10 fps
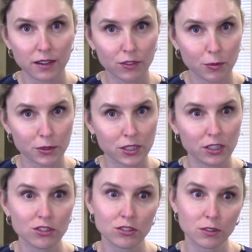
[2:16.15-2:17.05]
of the
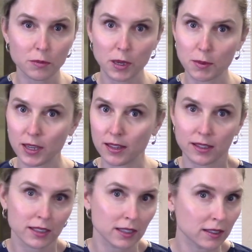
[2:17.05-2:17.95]
procedure or maybe
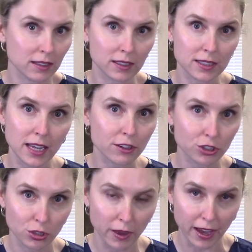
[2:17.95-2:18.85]
a day or
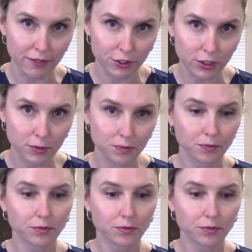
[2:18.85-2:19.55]
two after.